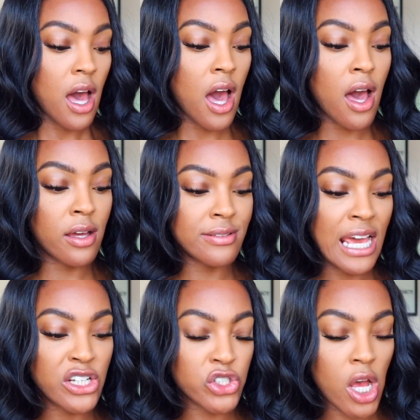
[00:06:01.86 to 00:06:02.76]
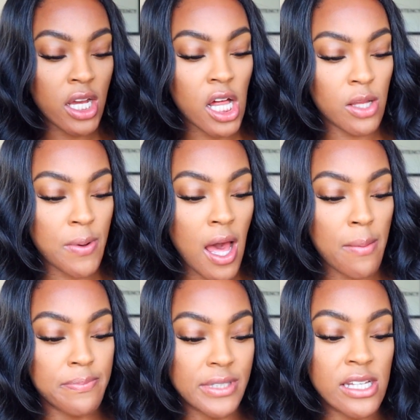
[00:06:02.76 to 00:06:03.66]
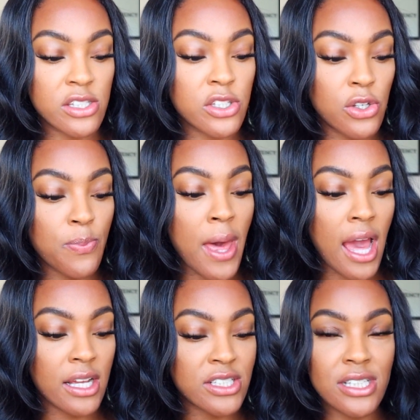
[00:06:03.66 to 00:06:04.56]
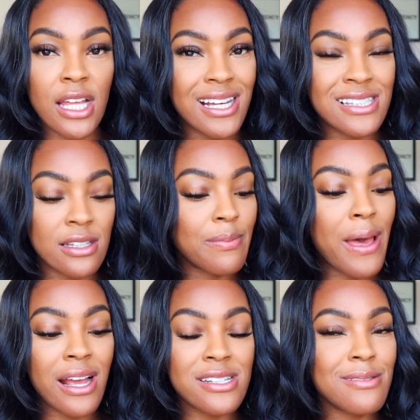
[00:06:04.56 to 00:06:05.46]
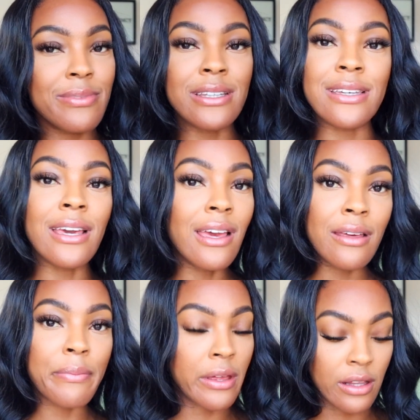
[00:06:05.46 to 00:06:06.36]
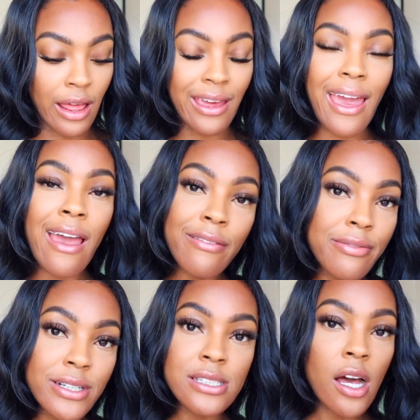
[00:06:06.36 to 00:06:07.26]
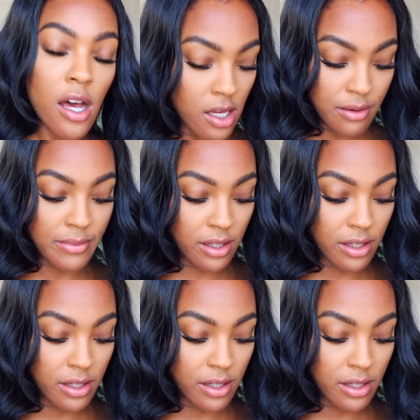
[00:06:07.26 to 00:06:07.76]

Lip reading: Nice try, Colourpop. It's cute packaging. Like I said, the packaging be getting me like every time.